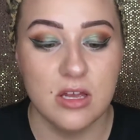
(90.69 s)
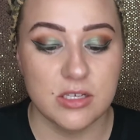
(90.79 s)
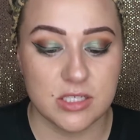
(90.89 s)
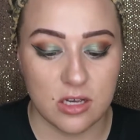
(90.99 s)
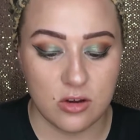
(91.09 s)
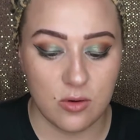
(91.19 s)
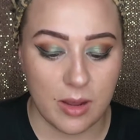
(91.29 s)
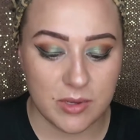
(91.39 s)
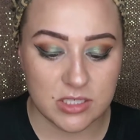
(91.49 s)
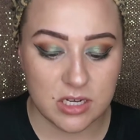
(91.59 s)
So
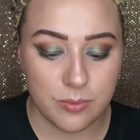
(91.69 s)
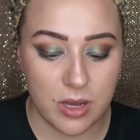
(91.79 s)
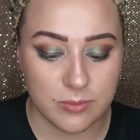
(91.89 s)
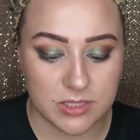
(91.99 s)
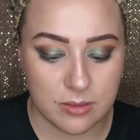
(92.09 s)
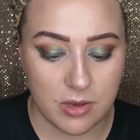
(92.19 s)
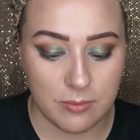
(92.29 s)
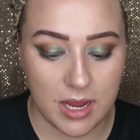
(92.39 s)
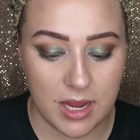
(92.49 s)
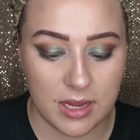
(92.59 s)
I'm just gonna pump some
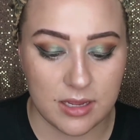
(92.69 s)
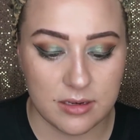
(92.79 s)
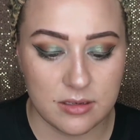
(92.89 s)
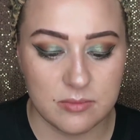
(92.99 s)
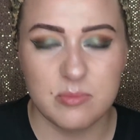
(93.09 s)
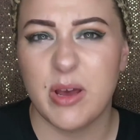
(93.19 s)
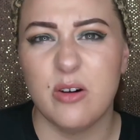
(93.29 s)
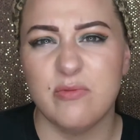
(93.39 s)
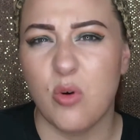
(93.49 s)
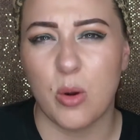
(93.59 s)
on my hand,
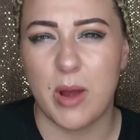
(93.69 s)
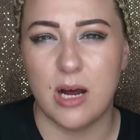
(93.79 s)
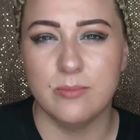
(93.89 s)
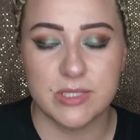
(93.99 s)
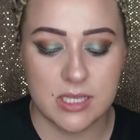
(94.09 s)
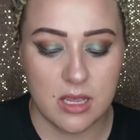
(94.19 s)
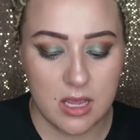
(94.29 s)
about 4 pumps,